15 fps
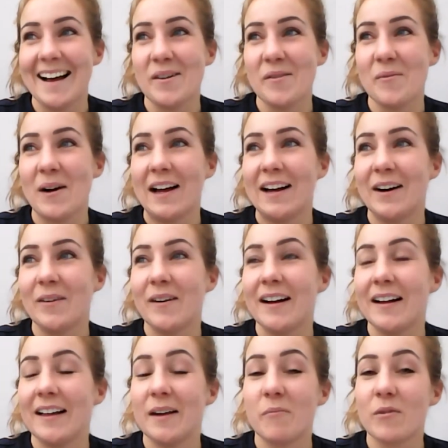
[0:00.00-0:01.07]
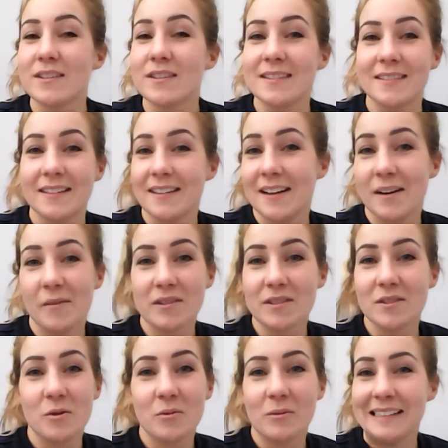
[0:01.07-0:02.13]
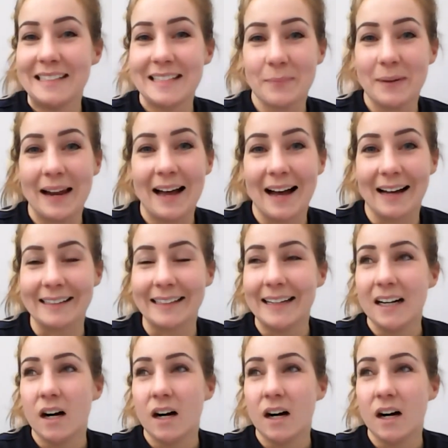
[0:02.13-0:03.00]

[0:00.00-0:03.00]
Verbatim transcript: Well, it wasn't it wasn't always the plan.